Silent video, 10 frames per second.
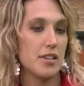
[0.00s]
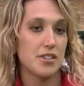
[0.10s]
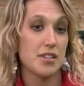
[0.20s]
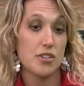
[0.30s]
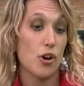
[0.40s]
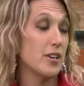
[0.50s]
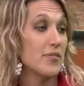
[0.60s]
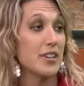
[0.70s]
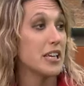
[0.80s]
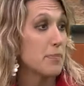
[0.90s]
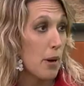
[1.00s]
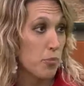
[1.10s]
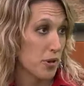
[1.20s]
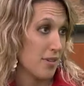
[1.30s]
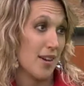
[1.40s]
it's hard even to keep up
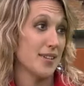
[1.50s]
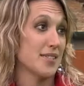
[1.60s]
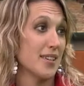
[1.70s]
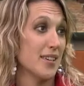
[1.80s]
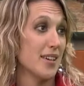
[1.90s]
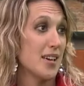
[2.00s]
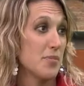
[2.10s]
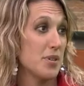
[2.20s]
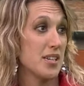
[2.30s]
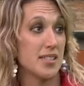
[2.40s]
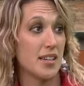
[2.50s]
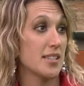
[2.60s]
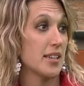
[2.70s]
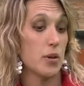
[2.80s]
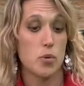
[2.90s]
with, honestly, because then
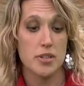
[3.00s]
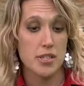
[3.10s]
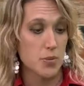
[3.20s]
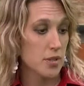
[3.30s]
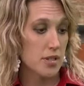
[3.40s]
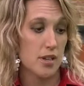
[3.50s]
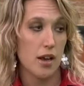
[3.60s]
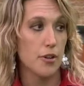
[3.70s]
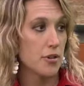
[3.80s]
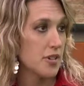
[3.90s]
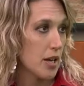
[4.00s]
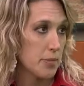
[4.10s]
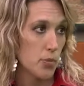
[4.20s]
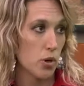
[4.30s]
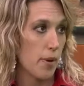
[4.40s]
it's like, well, this was 100
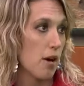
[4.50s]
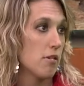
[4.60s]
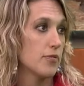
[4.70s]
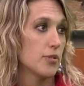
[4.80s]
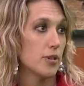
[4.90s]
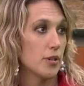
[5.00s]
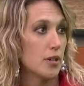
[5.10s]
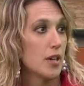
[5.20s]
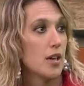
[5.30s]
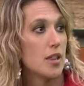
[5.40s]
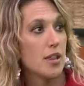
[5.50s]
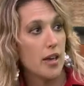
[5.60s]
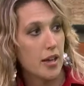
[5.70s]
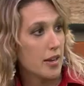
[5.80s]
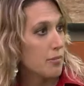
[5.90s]
times more powerful
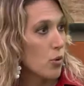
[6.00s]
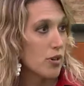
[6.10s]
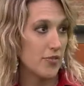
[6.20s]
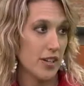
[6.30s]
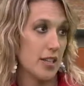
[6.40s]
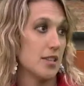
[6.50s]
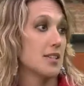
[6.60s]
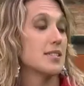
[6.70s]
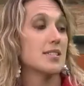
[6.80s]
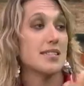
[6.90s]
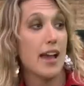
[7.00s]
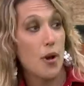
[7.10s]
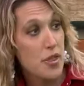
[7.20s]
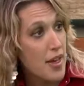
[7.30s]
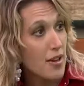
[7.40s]
than morphine, and this is now
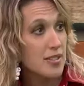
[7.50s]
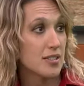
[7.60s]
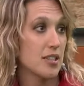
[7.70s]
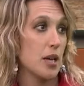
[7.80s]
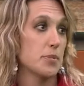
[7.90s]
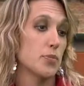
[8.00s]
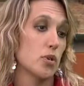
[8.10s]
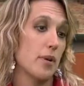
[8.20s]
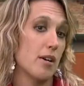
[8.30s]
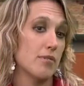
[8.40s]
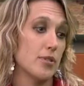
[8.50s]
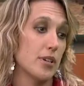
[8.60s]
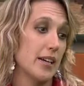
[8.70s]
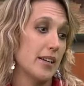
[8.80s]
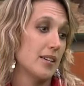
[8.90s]
1,000 times more powerful,
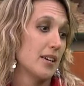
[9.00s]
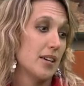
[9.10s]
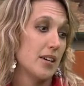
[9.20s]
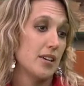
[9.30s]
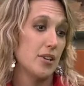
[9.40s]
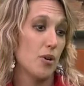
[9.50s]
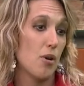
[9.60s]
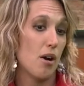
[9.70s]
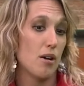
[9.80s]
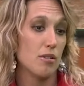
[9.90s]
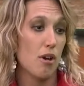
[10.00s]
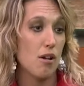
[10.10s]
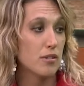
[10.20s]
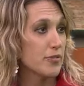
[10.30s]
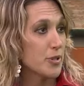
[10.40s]
and our
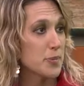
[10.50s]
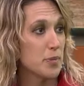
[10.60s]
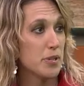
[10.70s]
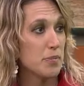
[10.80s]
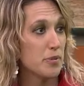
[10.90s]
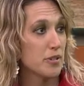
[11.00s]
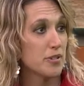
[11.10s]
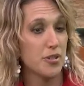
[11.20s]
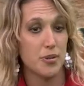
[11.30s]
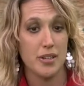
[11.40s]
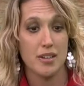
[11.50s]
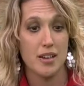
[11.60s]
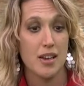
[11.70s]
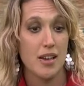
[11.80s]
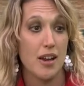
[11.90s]
law enforcement people are doing
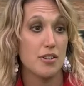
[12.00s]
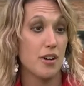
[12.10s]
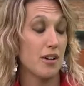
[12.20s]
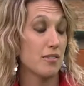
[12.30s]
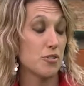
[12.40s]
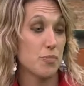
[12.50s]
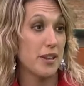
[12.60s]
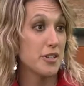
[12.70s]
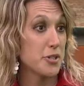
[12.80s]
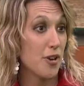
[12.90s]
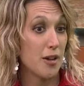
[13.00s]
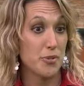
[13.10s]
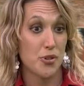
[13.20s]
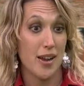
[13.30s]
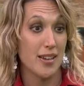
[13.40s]
a tremendous job
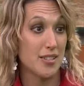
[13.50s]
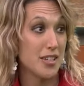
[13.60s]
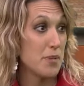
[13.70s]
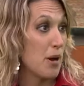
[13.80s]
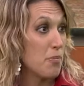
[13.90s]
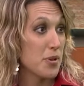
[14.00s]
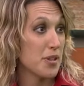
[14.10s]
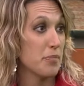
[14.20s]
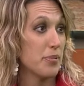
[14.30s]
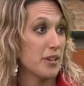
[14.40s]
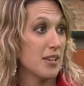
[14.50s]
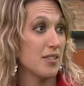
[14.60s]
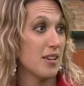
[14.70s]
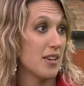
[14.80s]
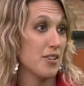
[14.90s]
trying to keep up with it, but
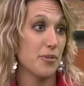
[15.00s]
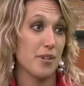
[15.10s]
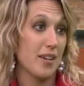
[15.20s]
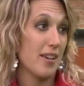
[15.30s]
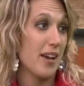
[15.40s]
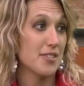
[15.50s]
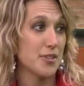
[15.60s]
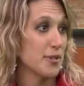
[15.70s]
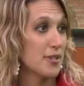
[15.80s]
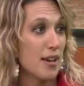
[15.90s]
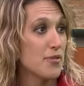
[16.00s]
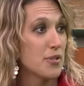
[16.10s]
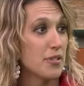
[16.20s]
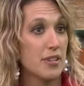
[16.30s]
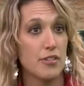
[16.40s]
at a certain
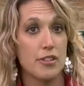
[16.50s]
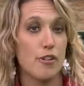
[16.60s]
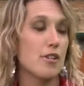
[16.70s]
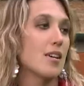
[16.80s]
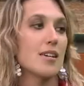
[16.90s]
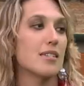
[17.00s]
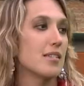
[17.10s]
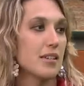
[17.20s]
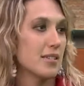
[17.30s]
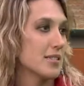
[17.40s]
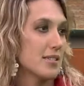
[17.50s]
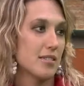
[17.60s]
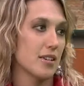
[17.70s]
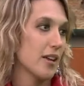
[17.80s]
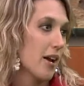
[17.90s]
level, even the Narcan isn't
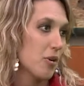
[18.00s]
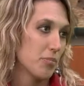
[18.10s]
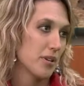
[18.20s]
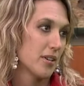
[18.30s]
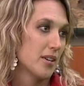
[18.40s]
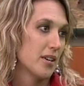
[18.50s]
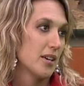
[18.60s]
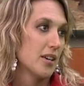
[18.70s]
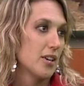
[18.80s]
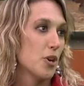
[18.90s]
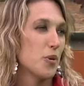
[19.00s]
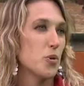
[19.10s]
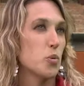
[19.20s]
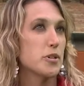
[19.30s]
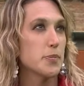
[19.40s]
going to help. And the
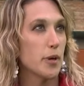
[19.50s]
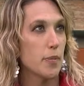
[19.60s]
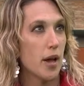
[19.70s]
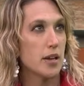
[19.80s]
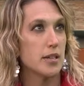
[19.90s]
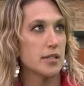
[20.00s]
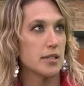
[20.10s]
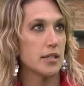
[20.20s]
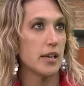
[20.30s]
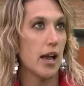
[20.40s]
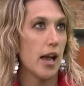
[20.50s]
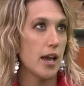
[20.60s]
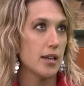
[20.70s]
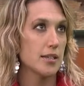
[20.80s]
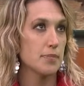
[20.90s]
worst part about it is in the
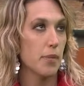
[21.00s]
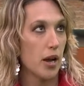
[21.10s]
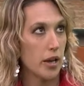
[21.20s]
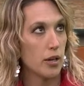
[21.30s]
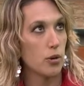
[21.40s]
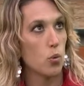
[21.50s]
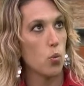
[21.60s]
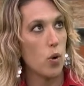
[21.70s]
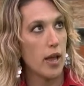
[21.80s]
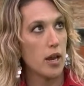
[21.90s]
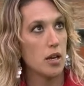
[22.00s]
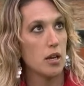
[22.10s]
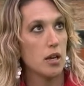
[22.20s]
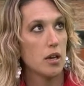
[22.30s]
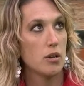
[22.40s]
addict's mind, when
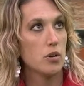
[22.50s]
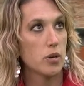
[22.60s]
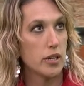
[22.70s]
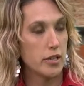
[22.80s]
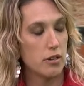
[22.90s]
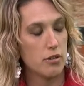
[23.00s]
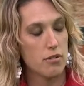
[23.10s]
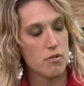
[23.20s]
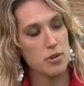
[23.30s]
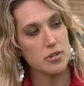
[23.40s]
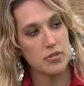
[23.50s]
you're in your throes of